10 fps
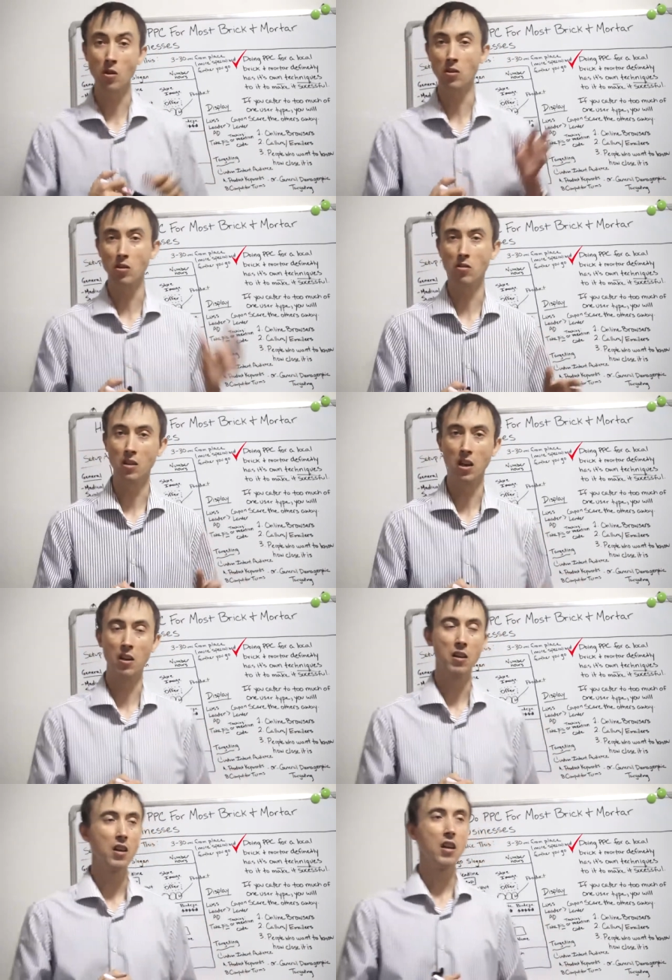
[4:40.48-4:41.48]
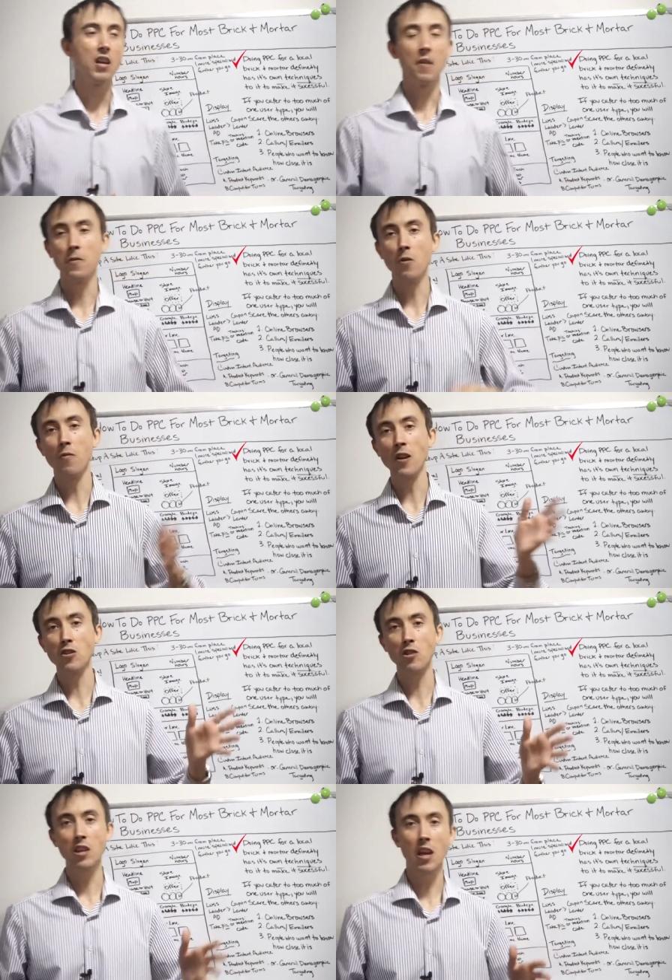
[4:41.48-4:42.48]
it to you here, if you
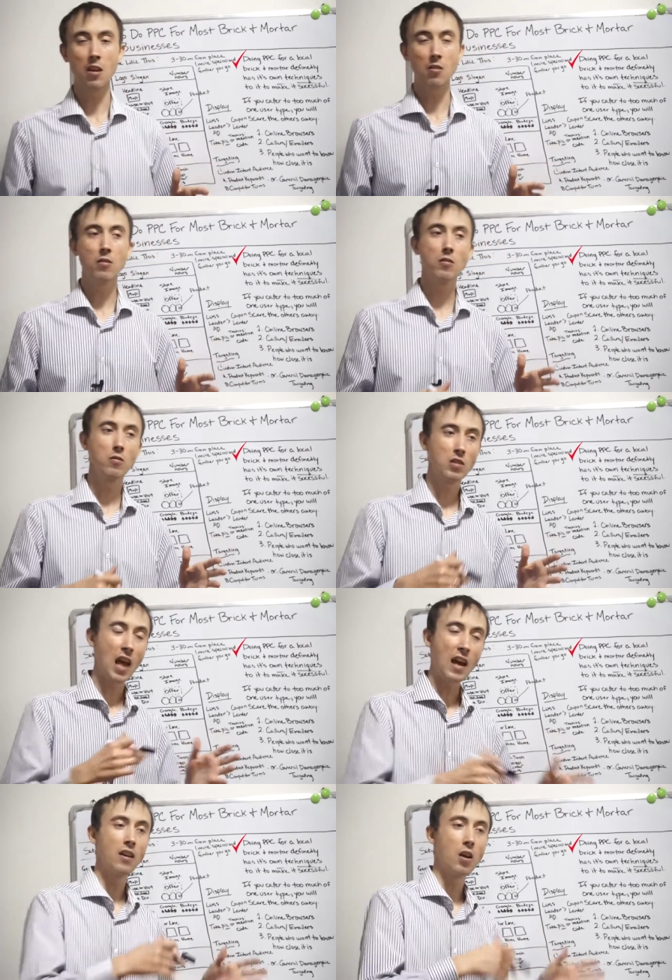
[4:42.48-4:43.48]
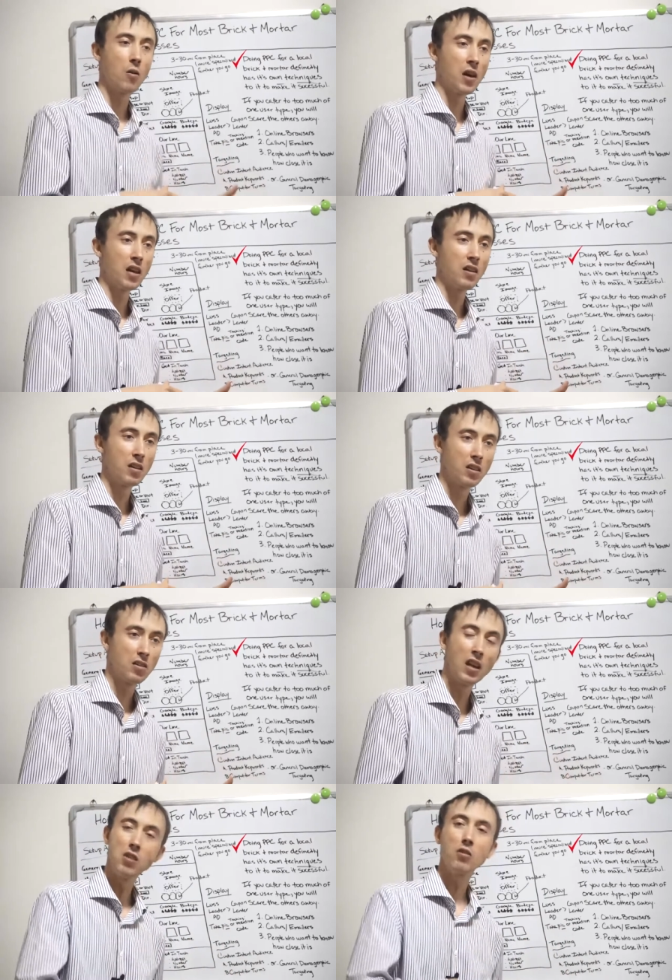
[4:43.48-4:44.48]
eventually get that going,
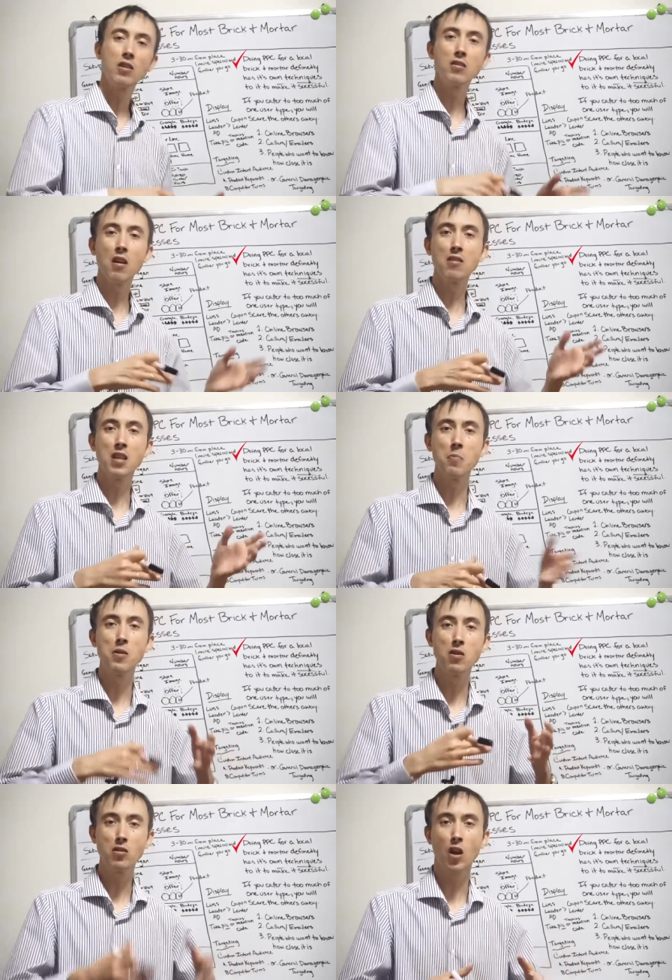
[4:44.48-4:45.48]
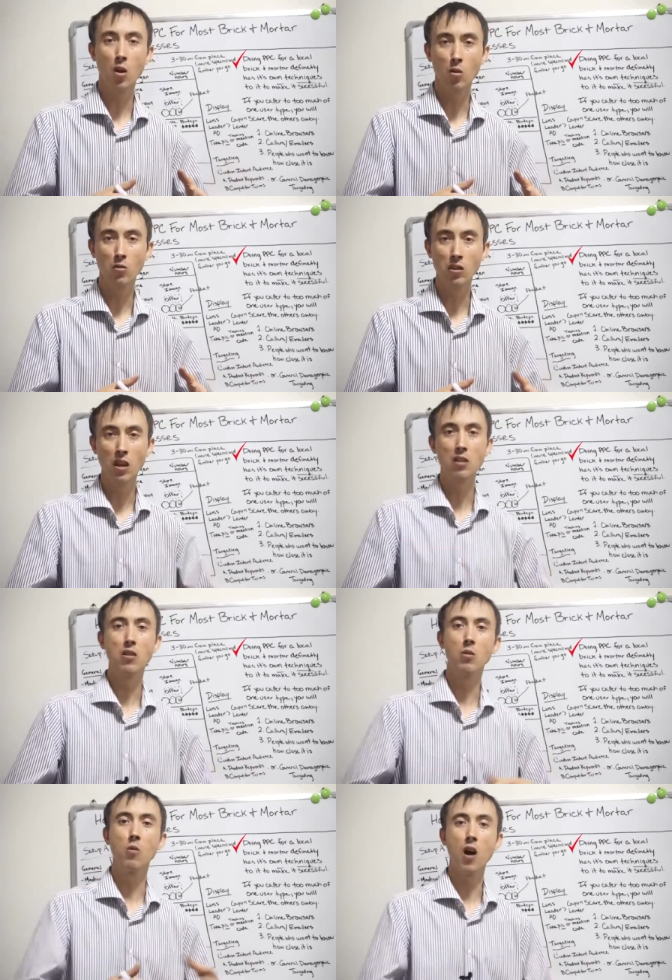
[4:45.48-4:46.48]
then you can start dipping your toes
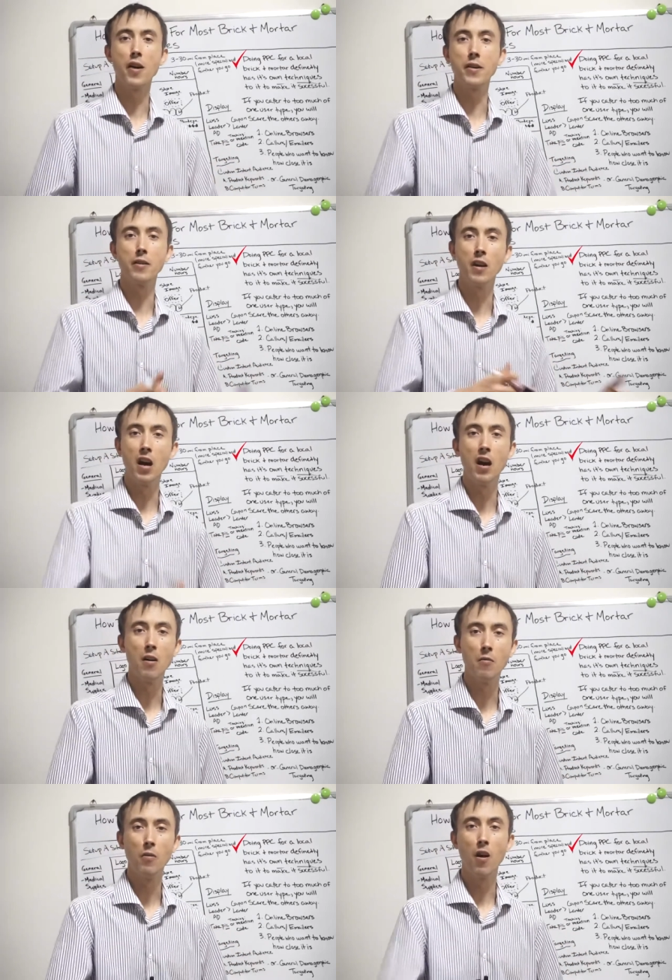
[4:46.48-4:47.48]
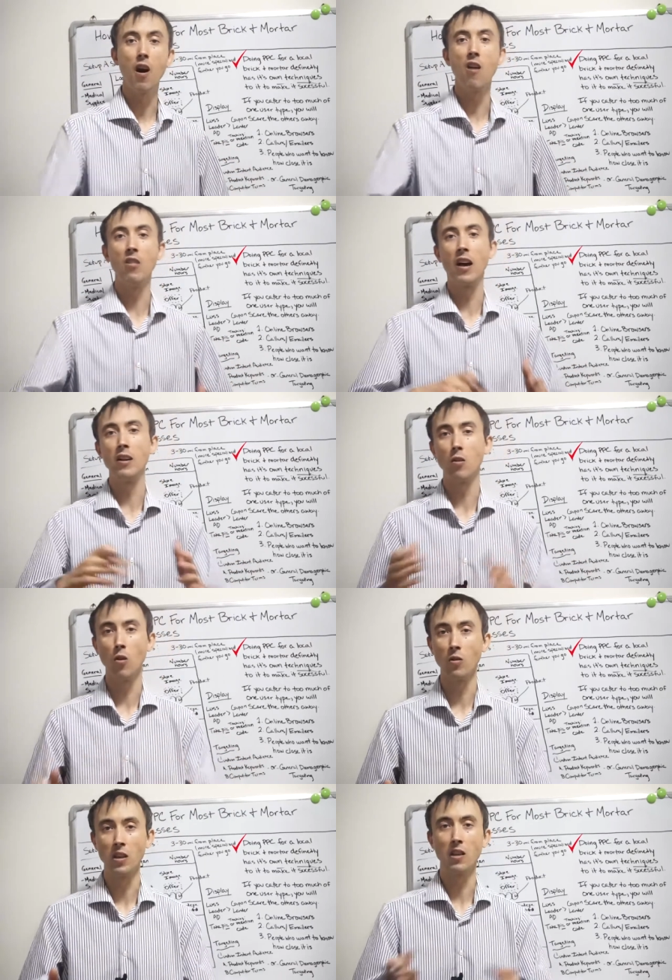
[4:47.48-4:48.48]
into the water of online
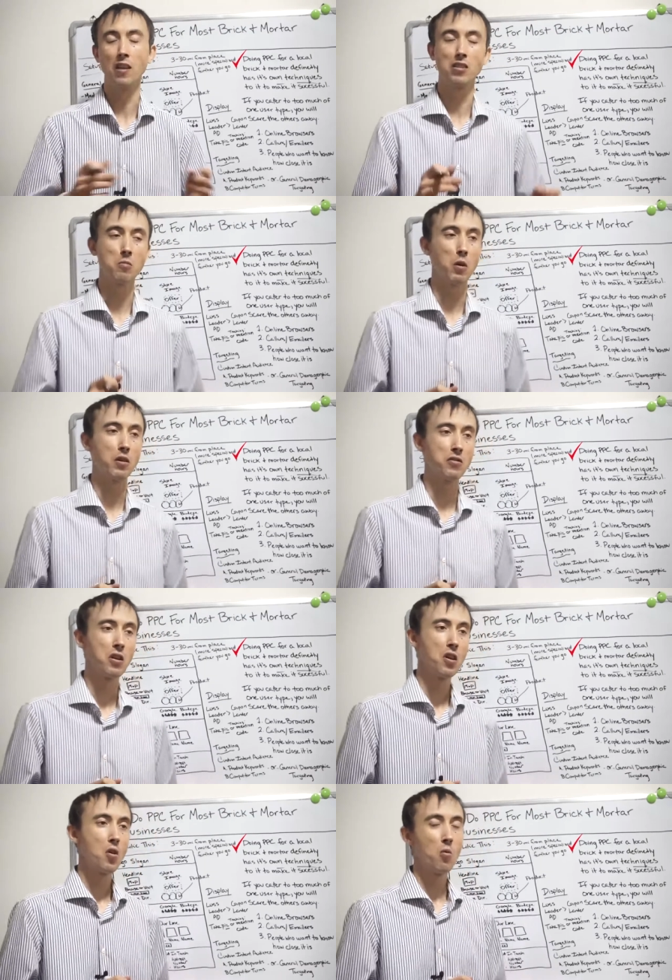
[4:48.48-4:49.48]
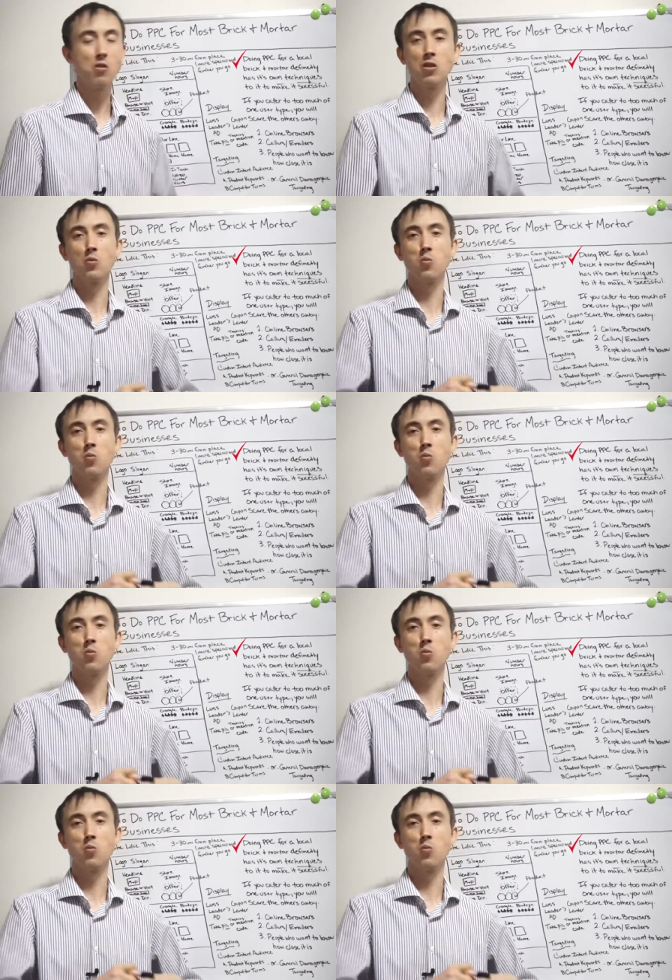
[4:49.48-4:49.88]
only customers, which